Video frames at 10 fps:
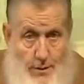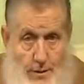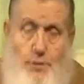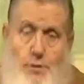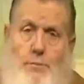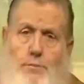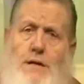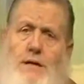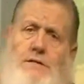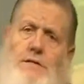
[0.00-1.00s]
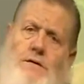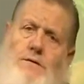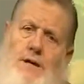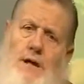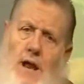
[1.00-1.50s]
then you could be considered
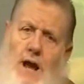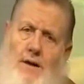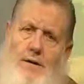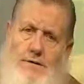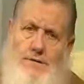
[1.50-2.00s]
to be a liar.